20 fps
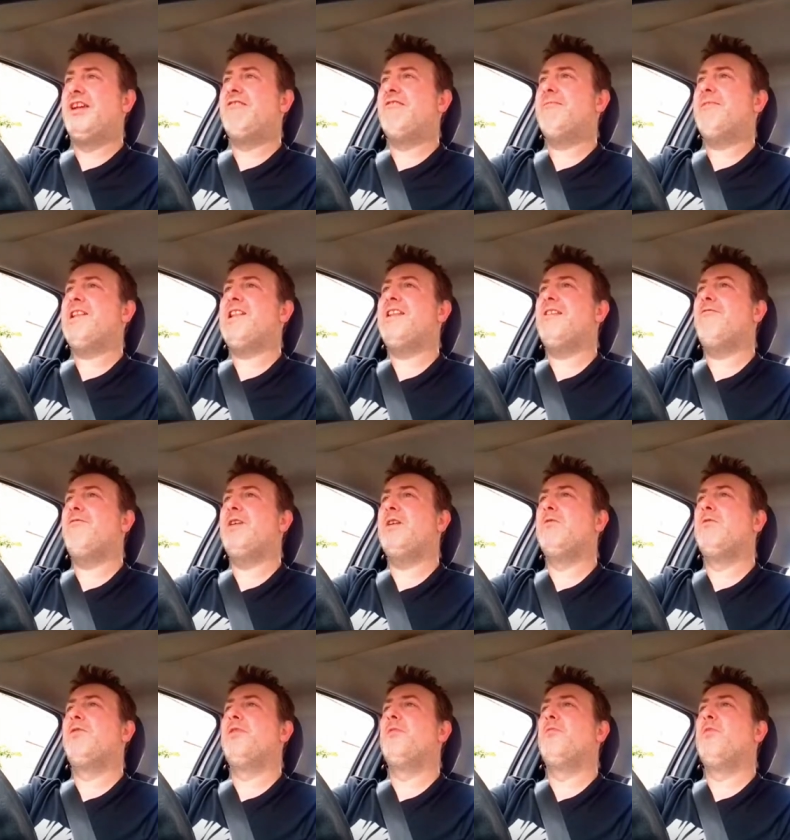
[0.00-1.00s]
Now imagine if we
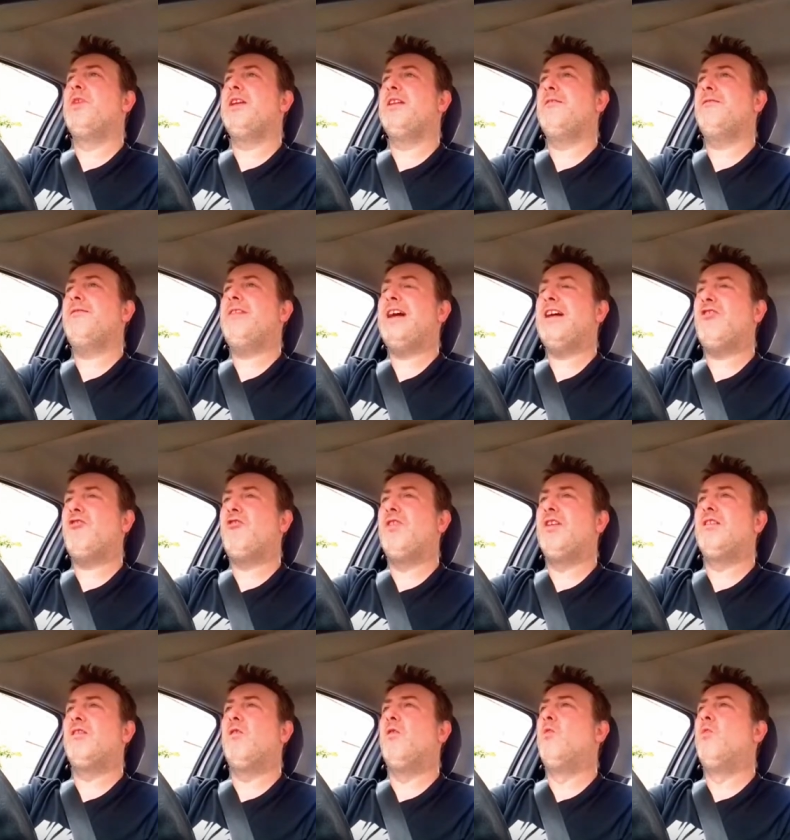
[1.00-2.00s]
called them wind
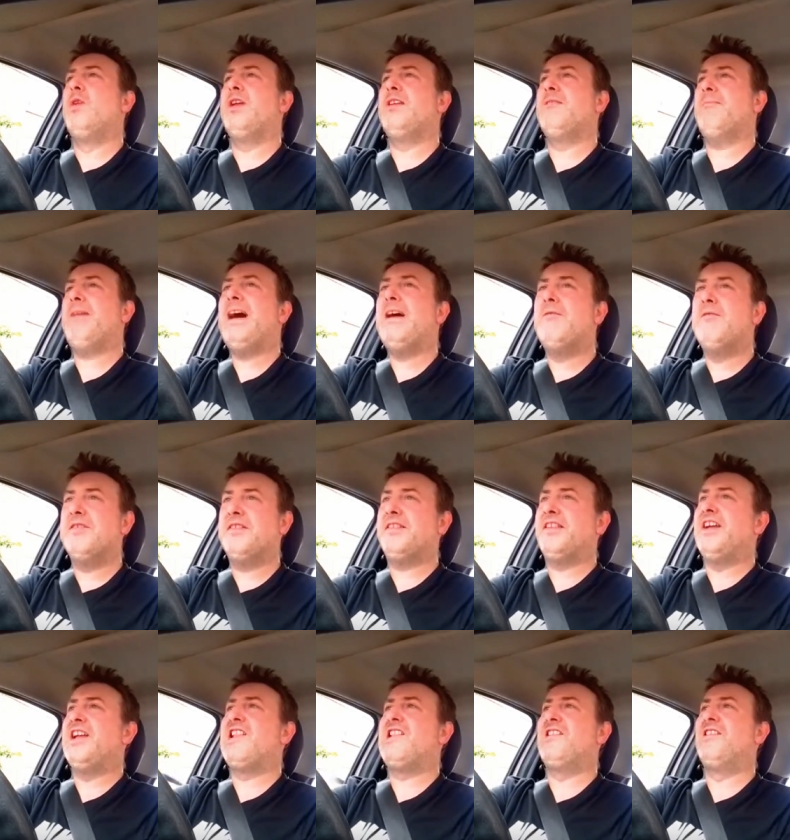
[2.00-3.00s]
factories or wind power
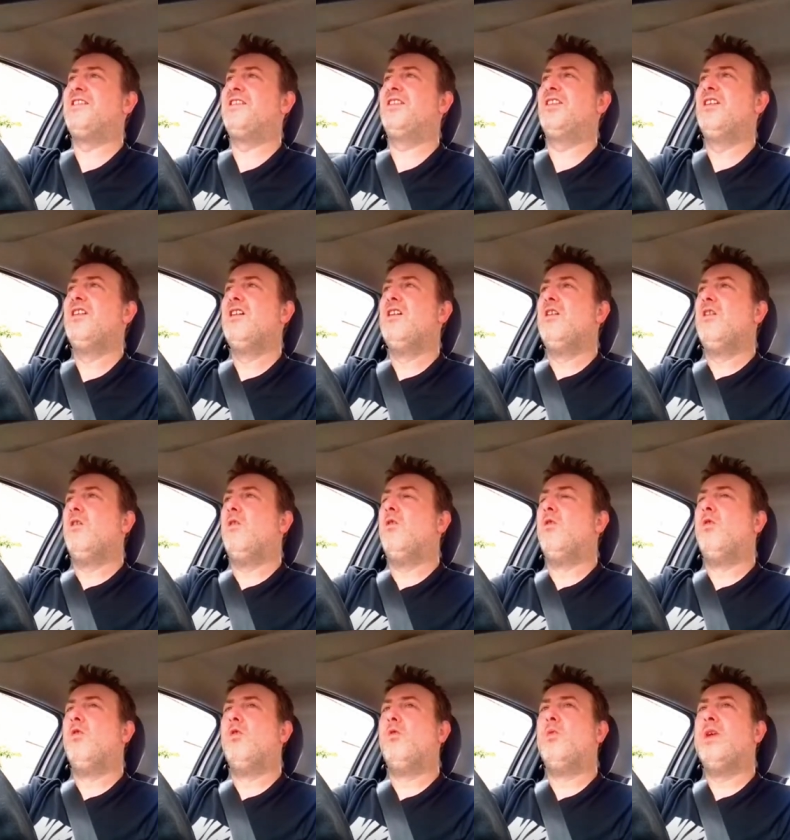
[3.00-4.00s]
stations
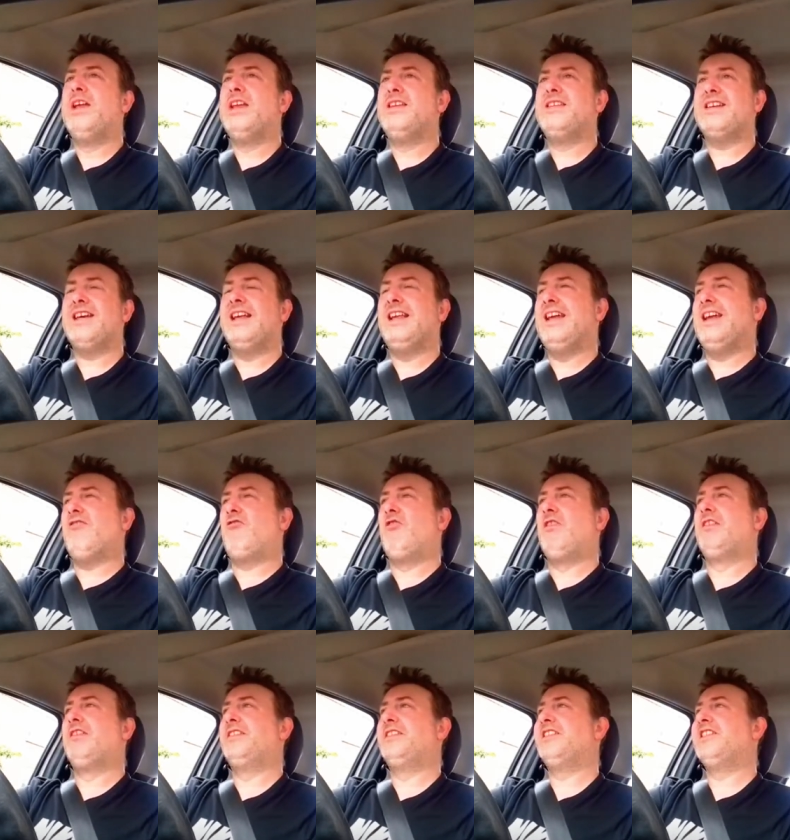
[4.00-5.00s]
or wind
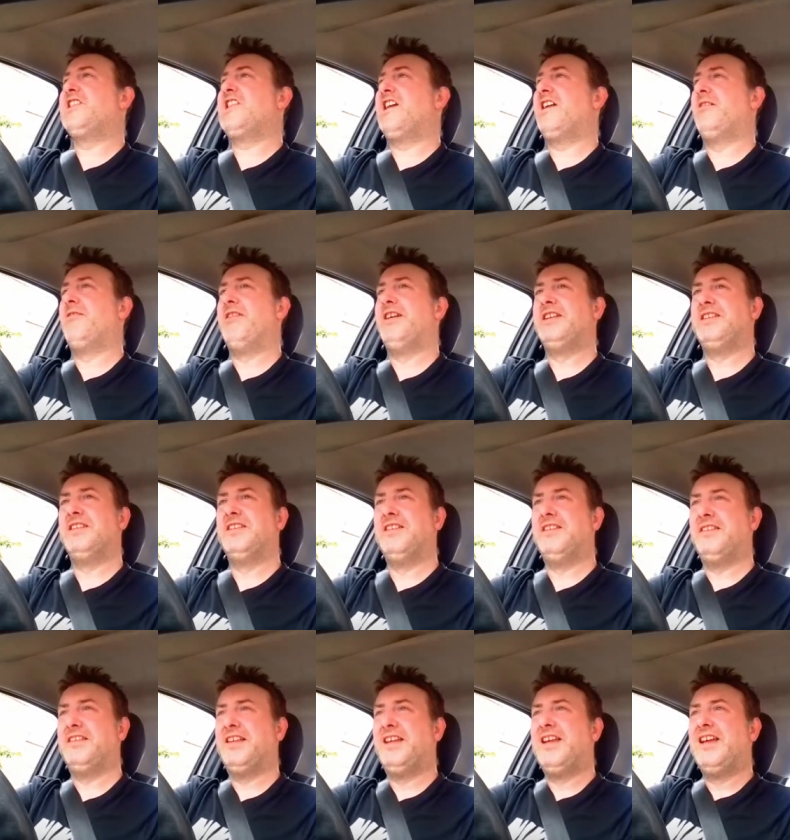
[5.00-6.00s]
electricity
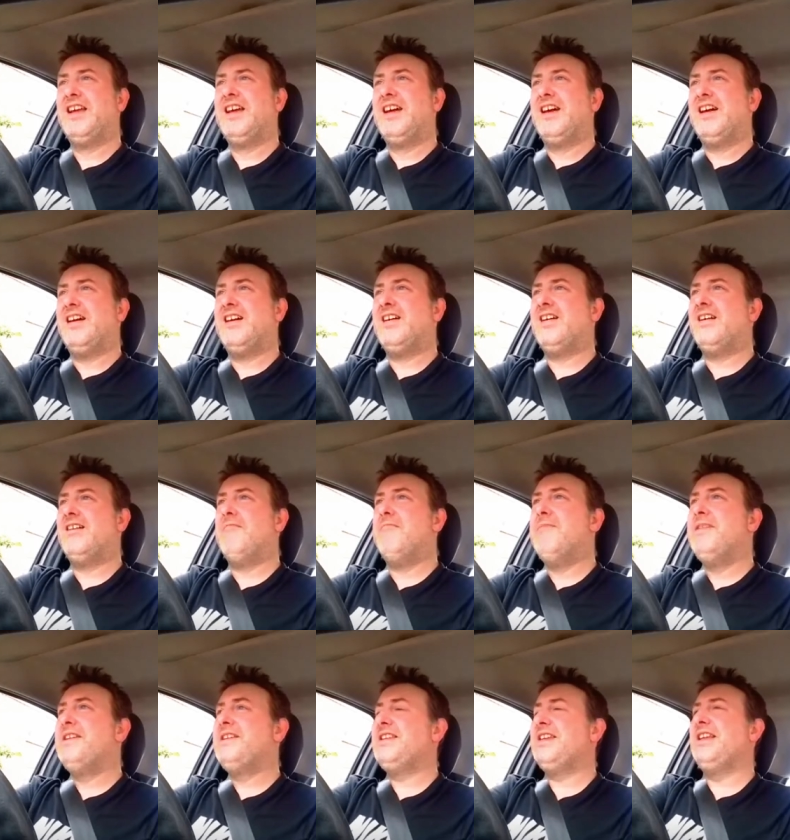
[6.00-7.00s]
generators uh,
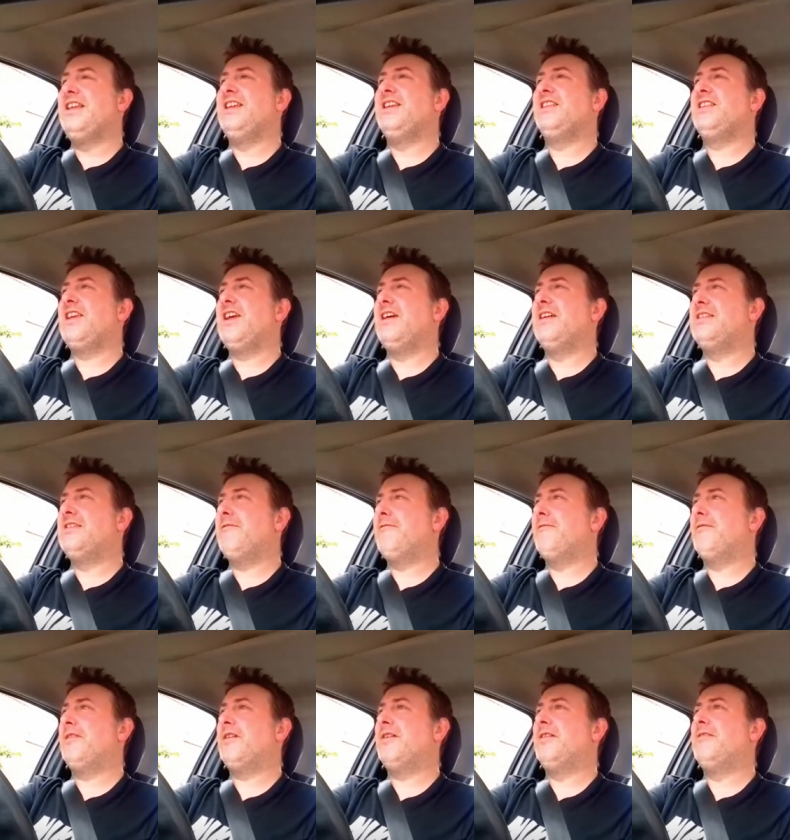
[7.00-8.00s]
immediately you'd get a
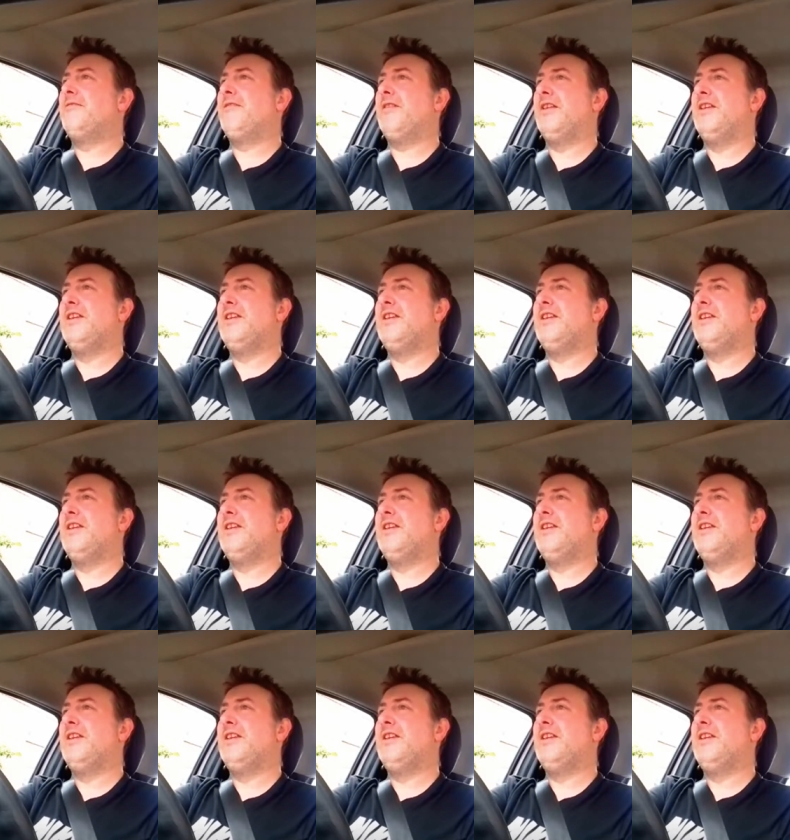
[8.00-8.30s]
different kind of